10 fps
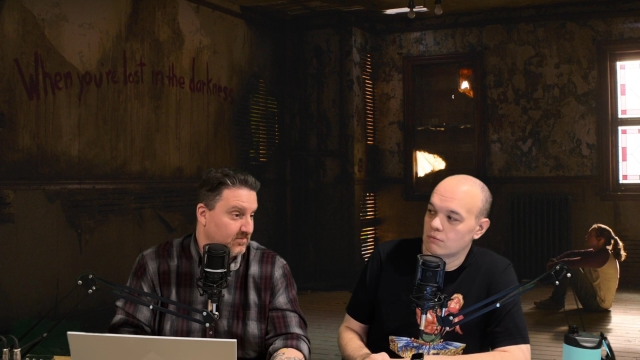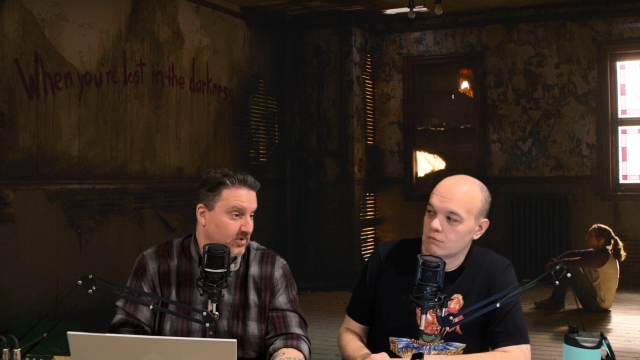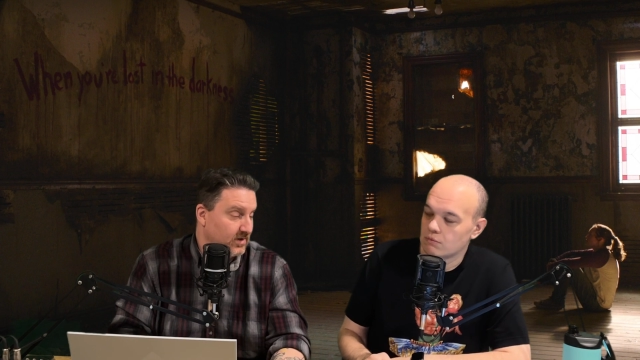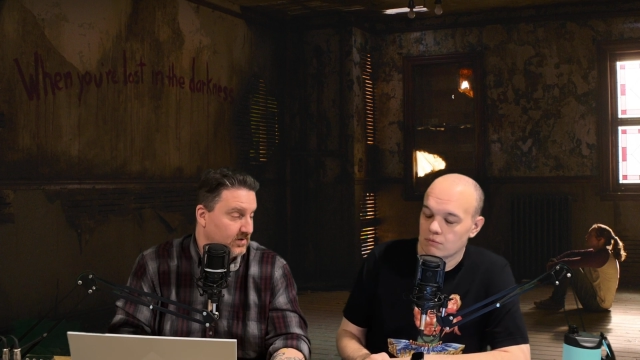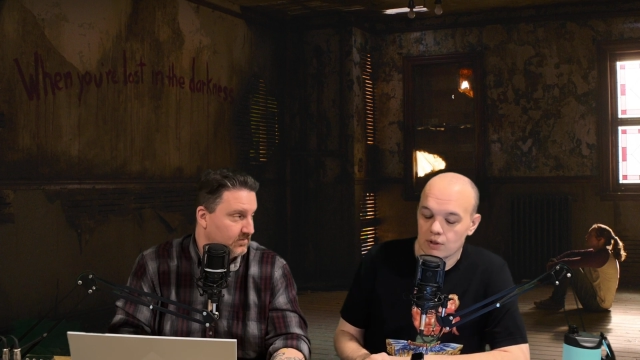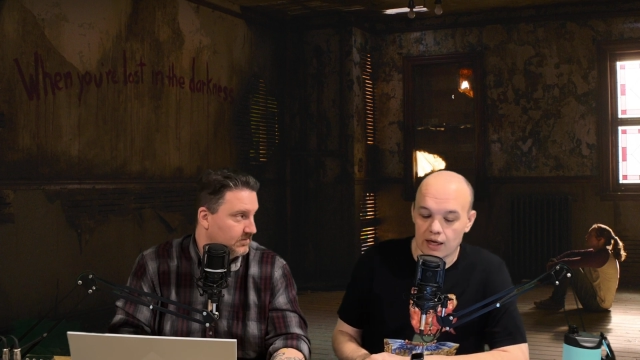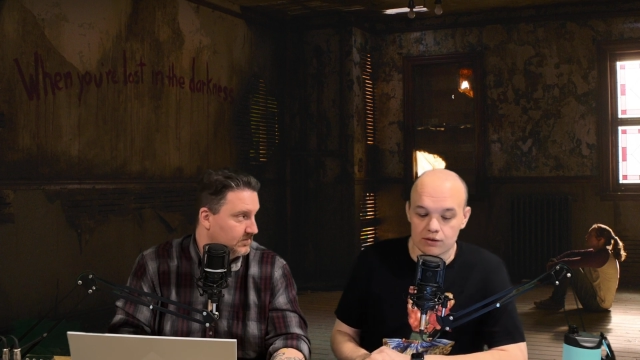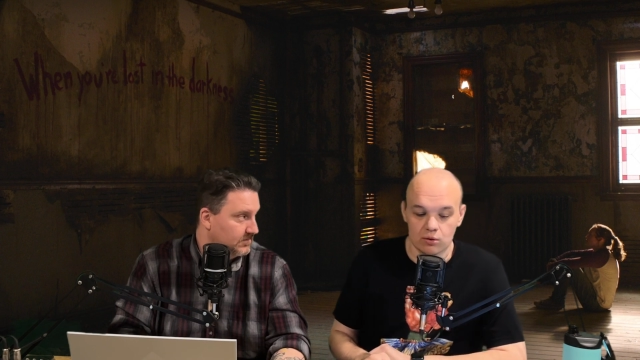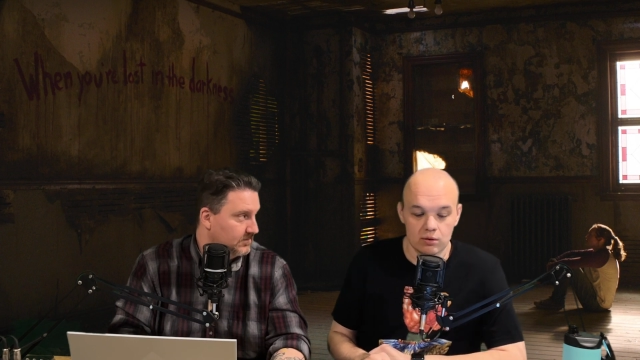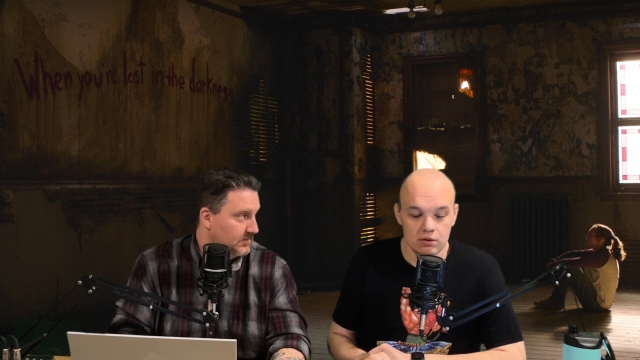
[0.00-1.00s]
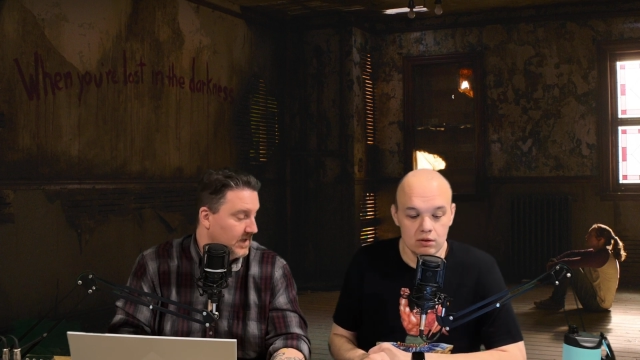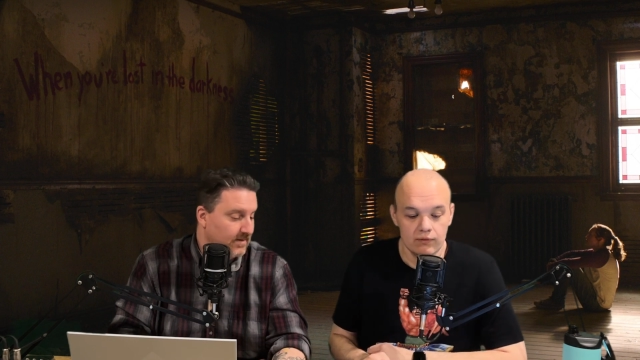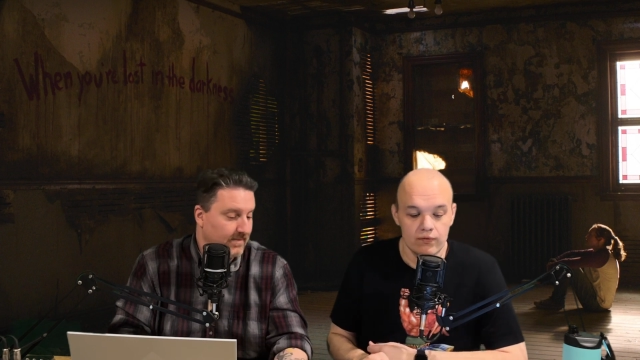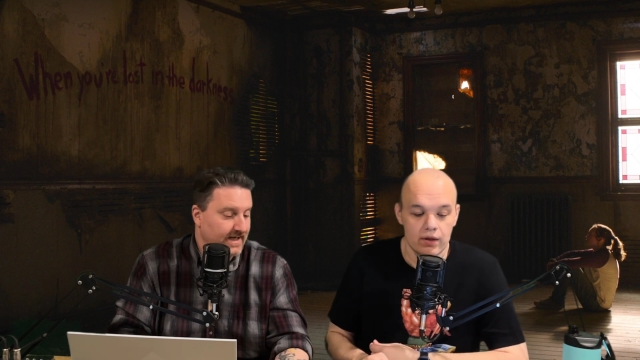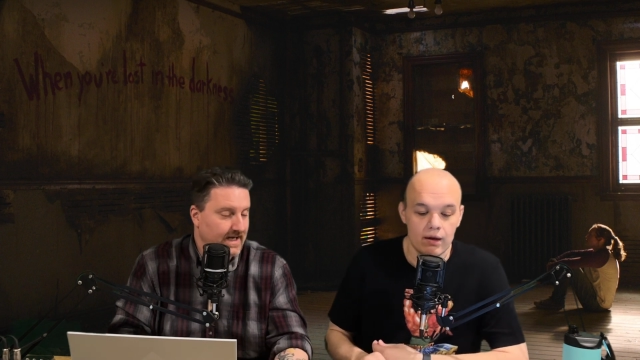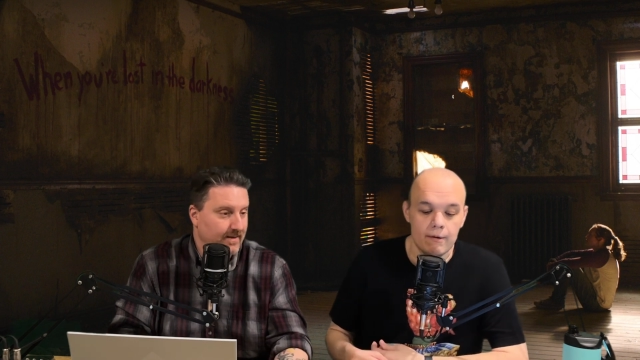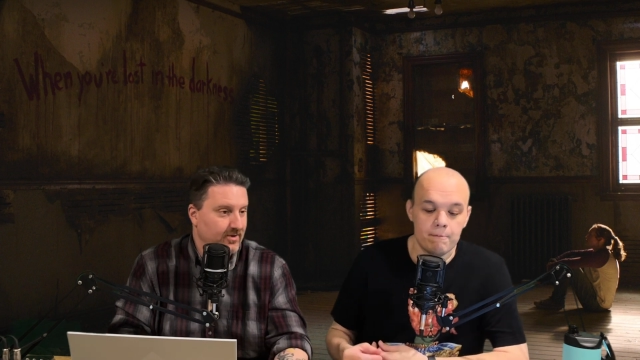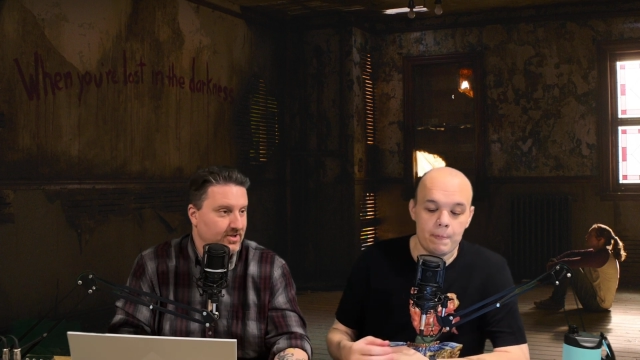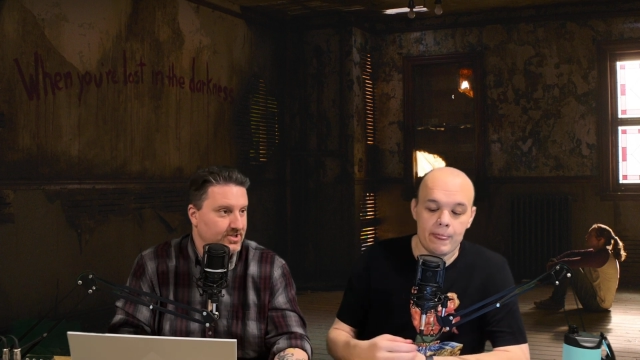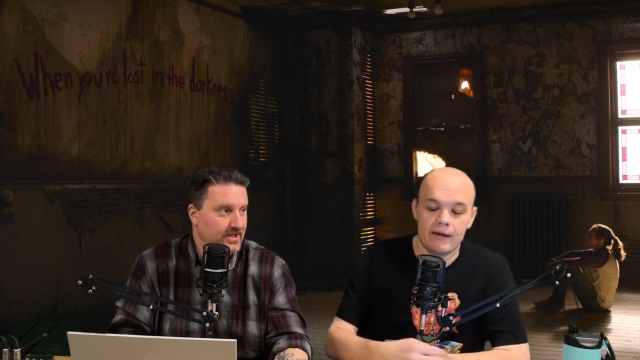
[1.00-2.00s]
Speaker 1: point.
Speaker 2: Assholes.
Speaker 1: My
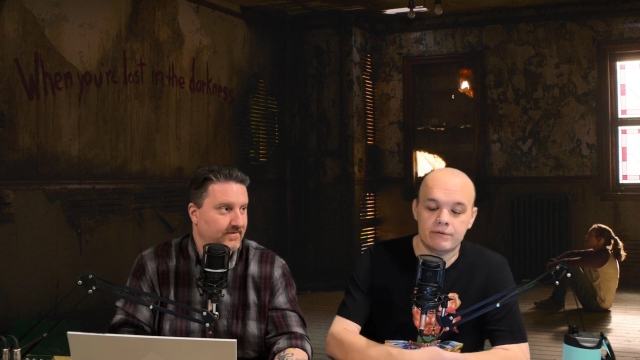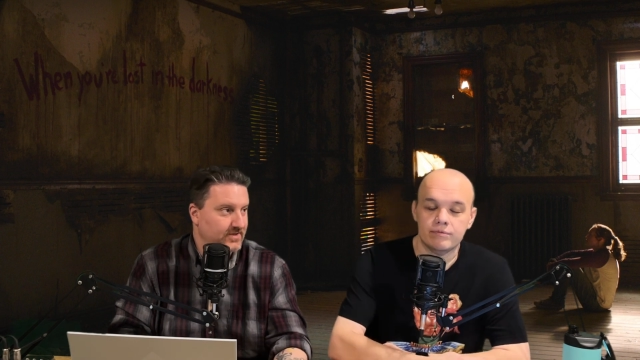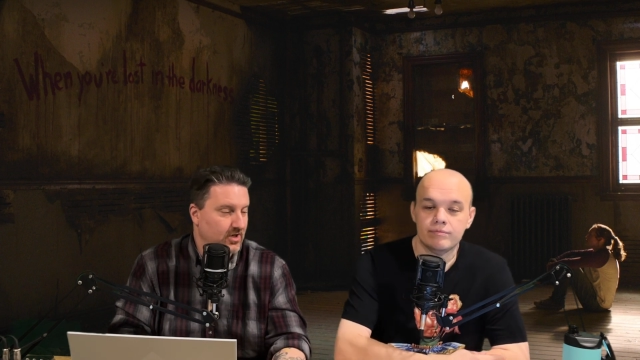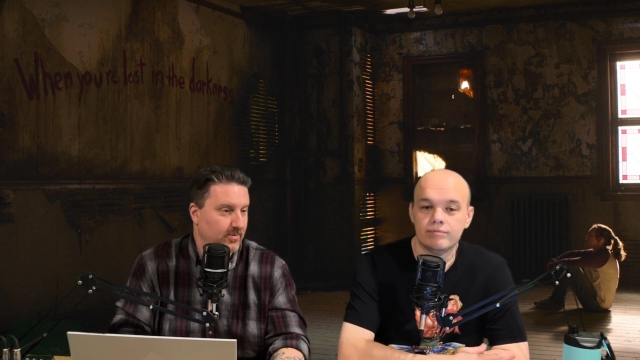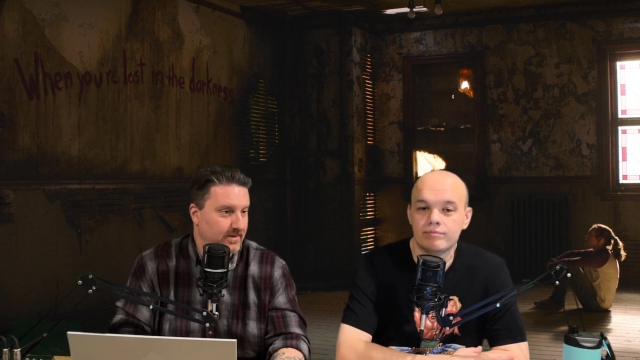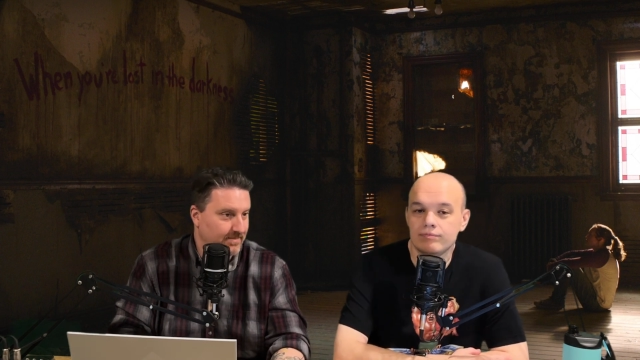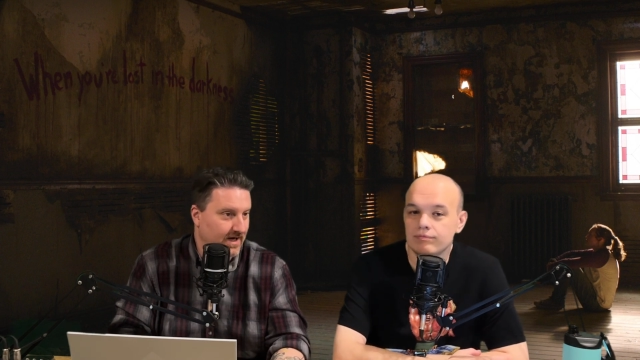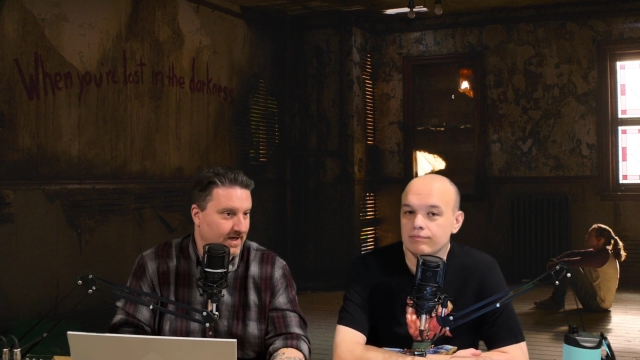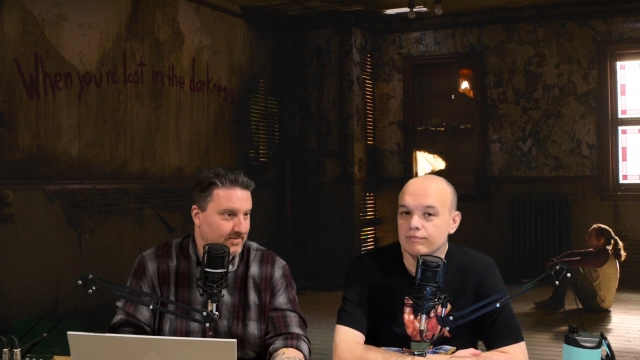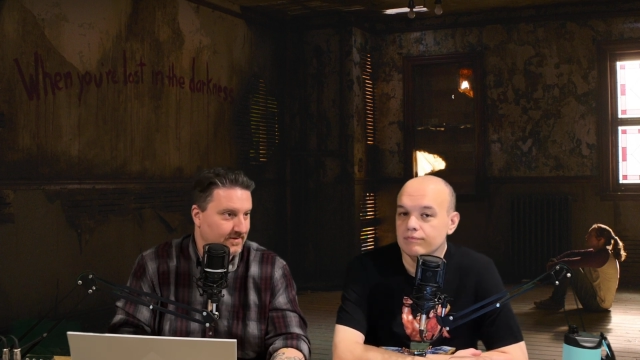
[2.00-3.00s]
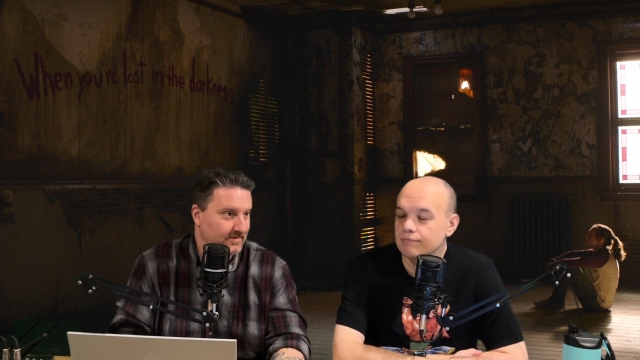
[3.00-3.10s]
neighbor, she loves to call me Bob,